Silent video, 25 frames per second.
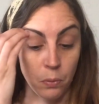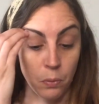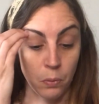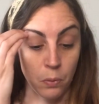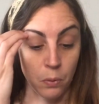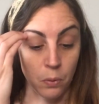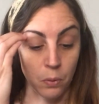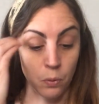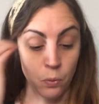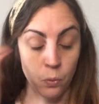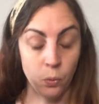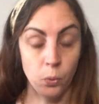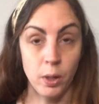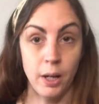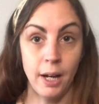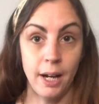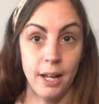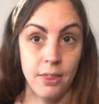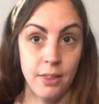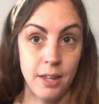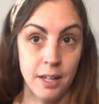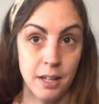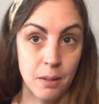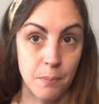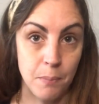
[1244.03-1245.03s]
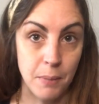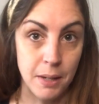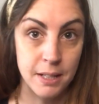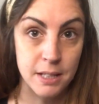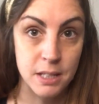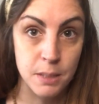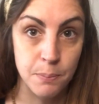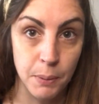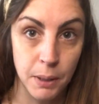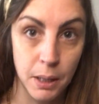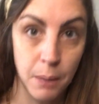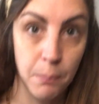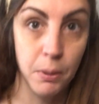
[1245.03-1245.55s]
what I think it
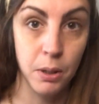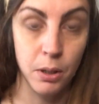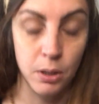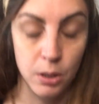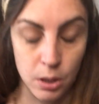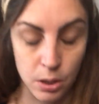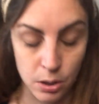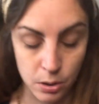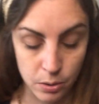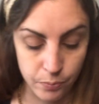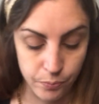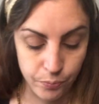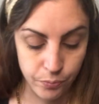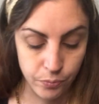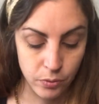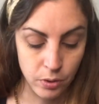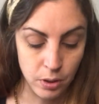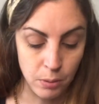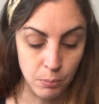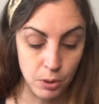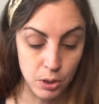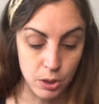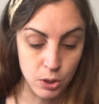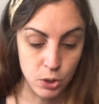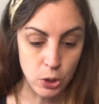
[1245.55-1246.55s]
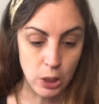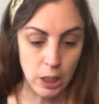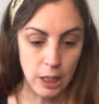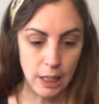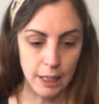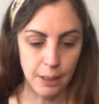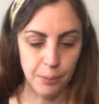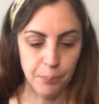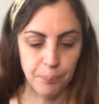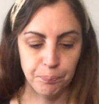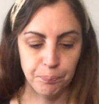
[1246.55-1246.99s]
means, but I'm gonna try.